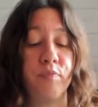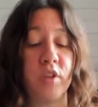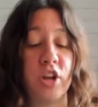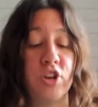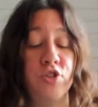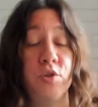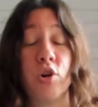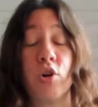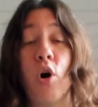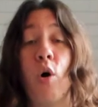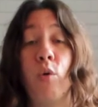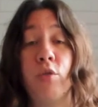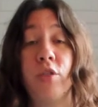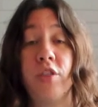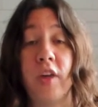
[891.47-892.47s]
do your
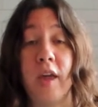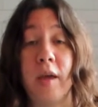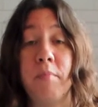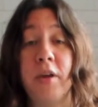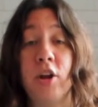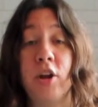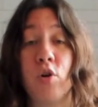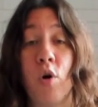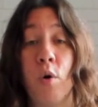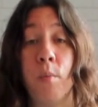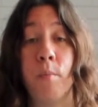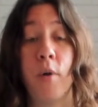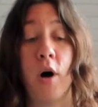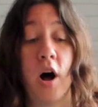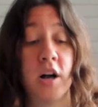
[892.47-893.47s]
own thing, be your own
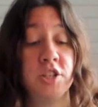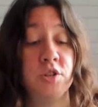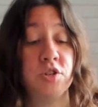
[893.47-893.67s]
boss.